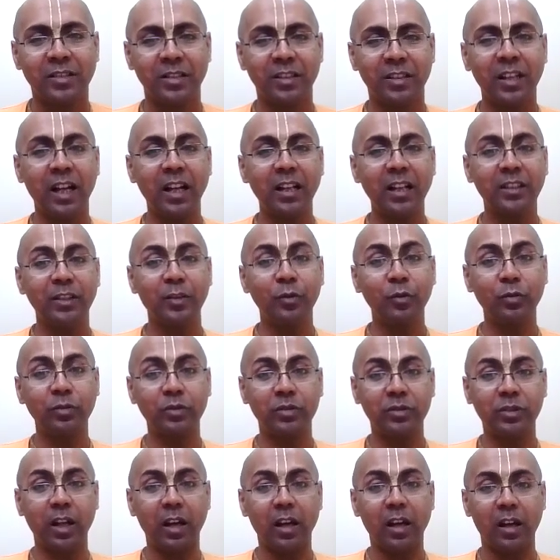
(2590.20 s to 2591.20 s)

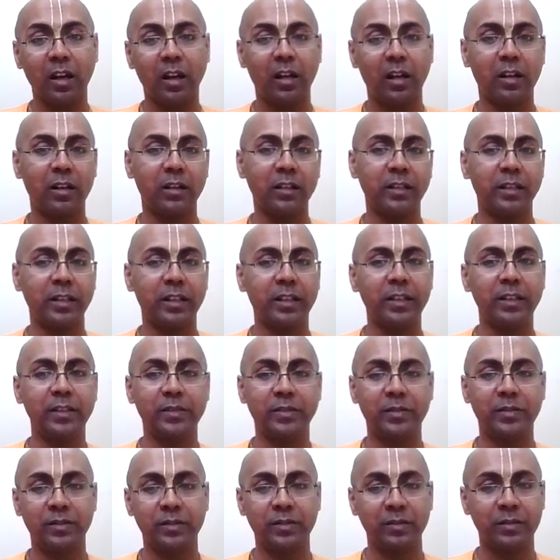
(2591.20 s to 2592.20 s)
Sadatyukta,
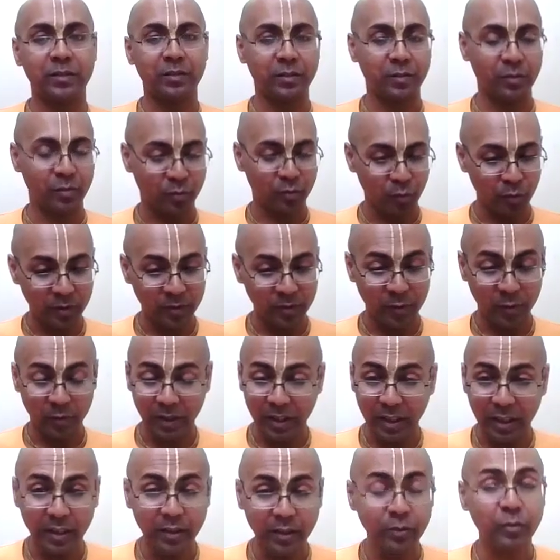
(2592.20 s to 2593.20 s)
who is
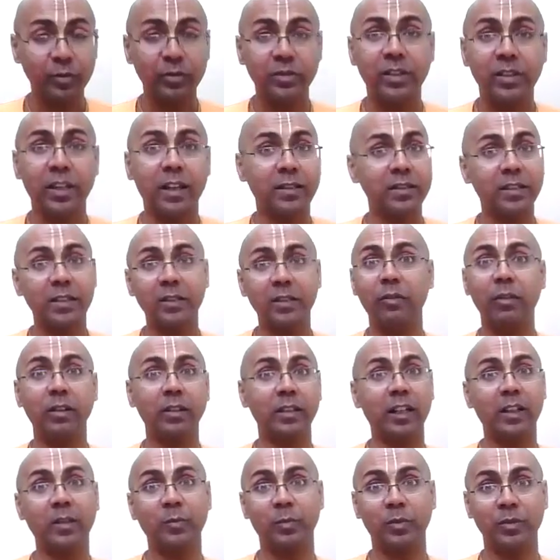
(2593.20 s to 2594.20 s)
very enthusiastic for
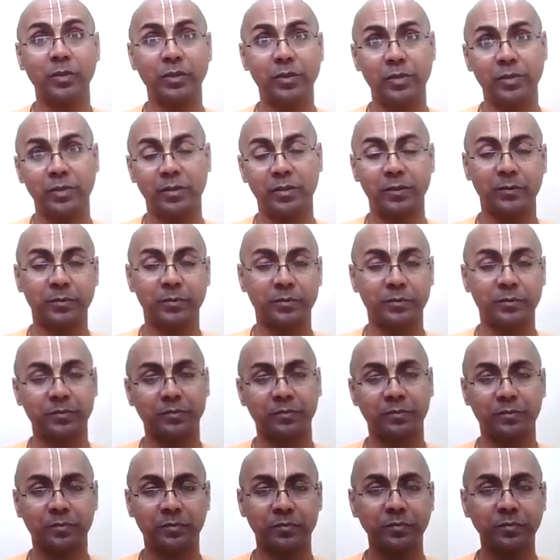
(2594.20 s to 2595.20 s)
that position.
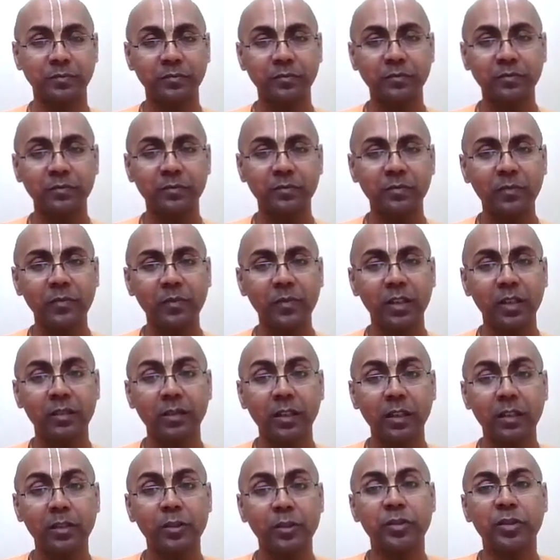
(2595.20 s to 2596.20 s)

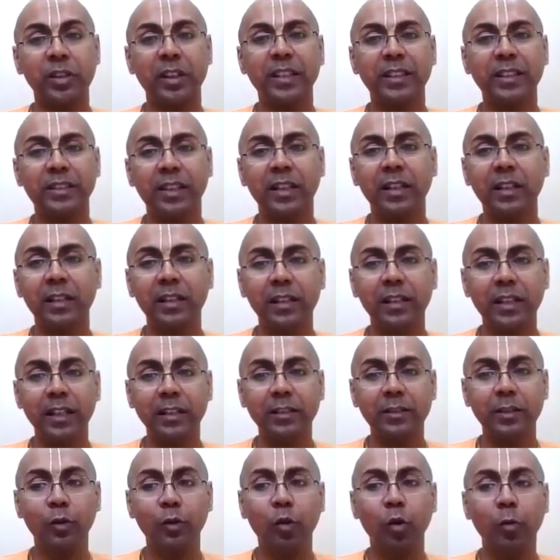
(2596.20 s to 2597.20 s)

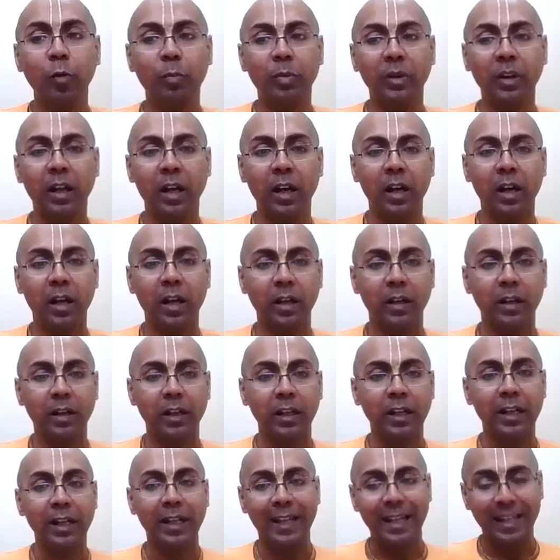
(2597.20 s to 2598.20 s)
Tatshayitilye chakopana,
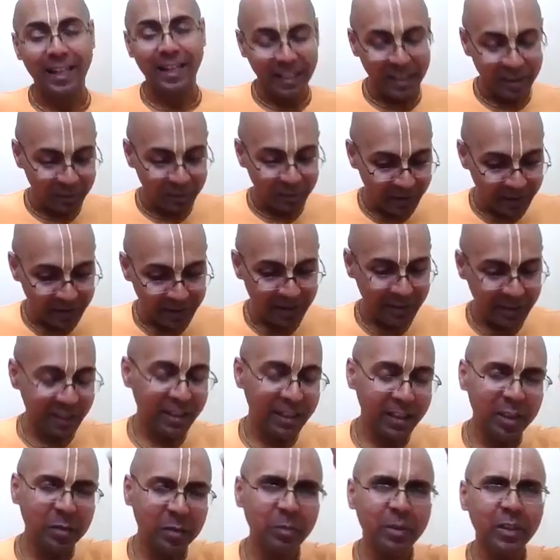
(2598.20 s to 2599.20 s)

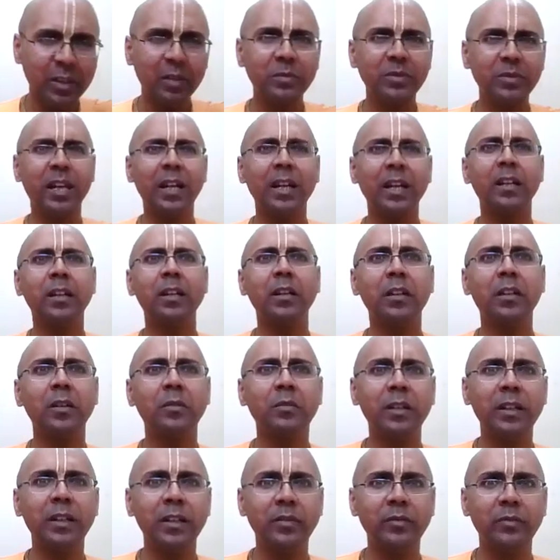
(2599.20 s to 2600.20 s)
immediately becomes angered
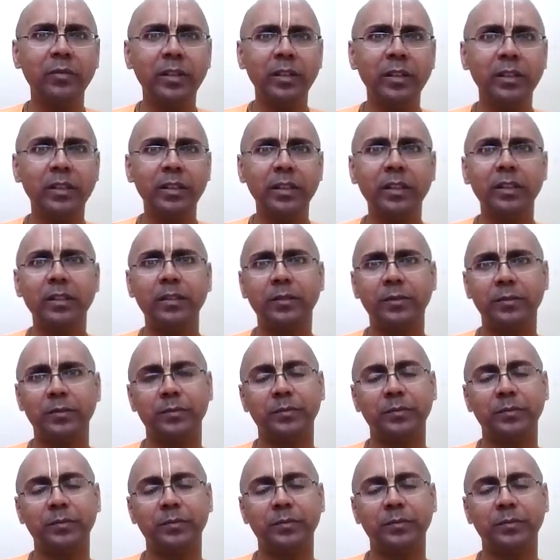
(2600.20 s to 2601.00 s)
when defeated.